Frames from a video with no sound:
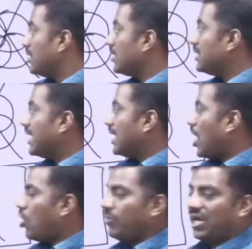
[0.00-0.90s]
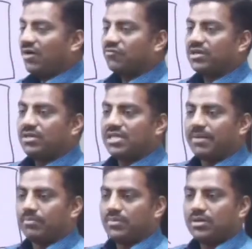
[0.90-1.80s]
Then how many of
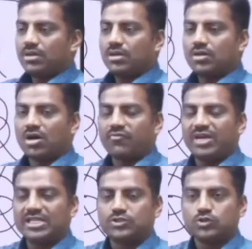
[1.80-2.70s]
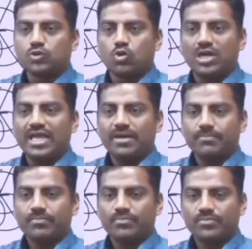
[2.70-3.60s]
them coffee and juice only?
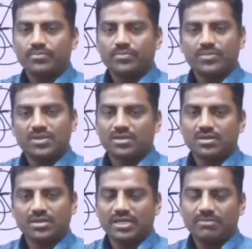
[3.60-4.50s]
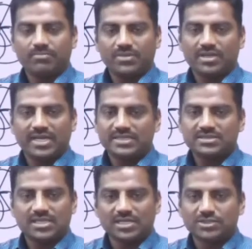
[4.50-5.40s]
D. Yes,
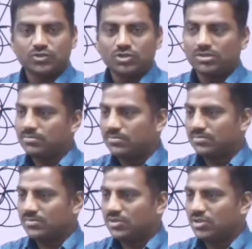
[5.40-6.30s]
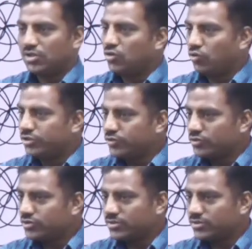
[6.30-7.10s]
understood? No issues?